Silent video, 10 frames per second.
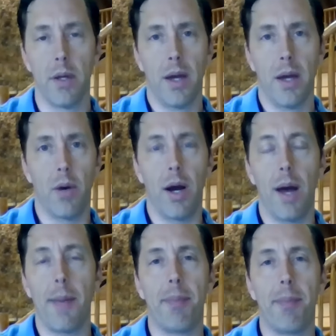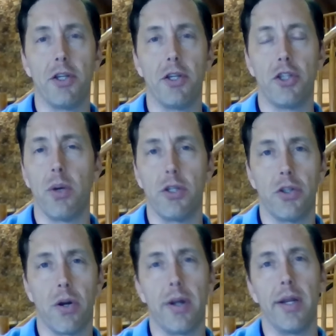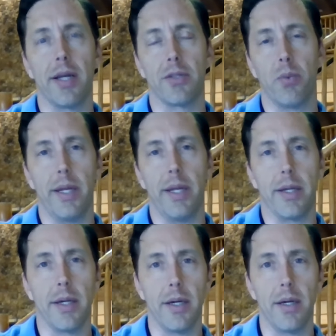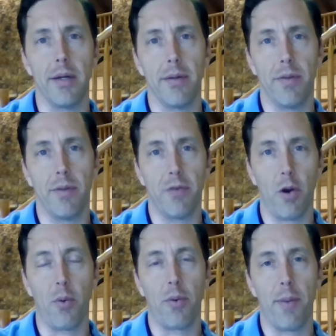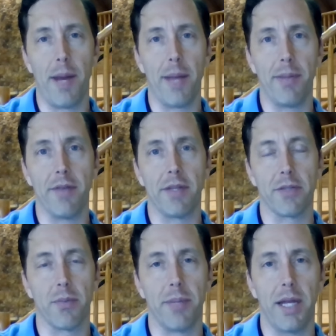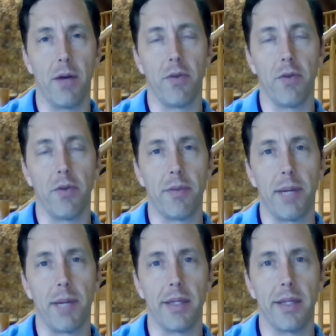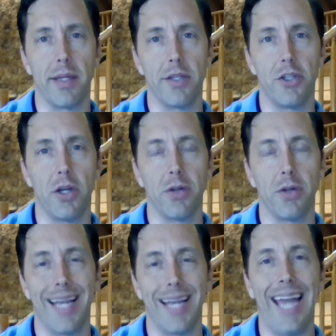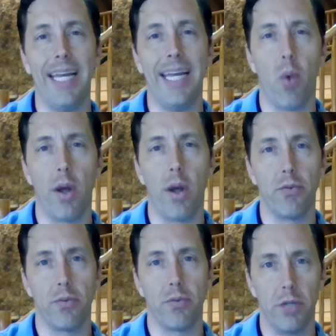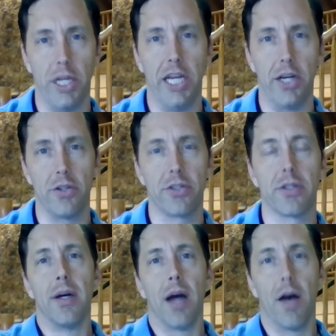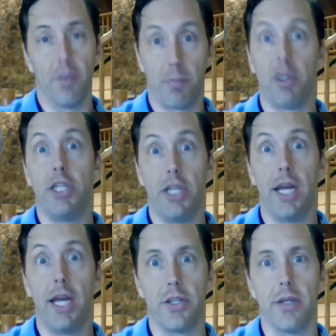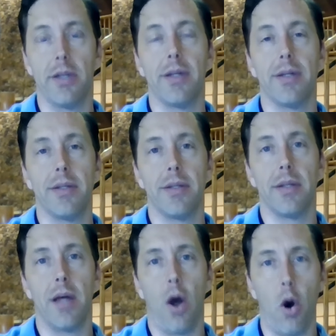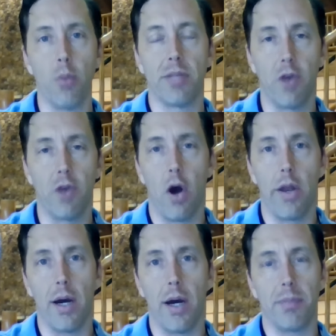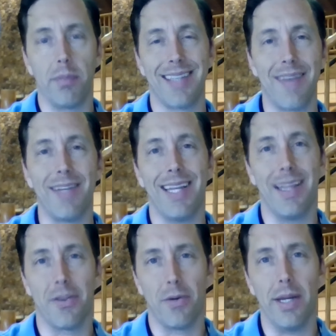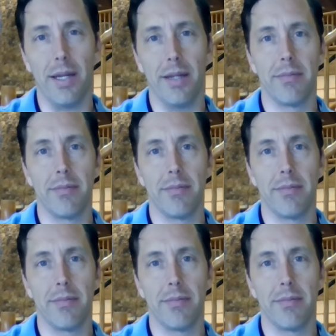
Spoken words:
well, I'm happy to show a chart next week, if y'all will remind me, if this would be helpful to everybody, that shows in 81 years of appreciation, homes have gone up 73